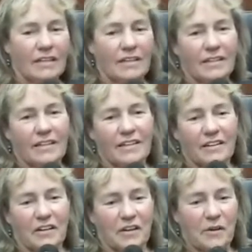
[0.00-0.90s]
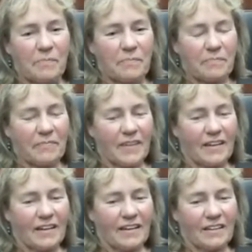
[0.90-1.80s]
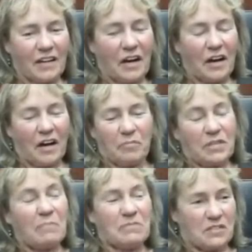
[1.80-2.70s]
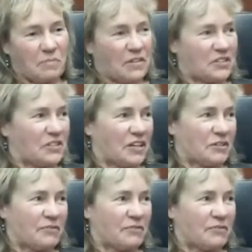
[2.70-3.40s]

Yeah, I'm tempted to mention Dr.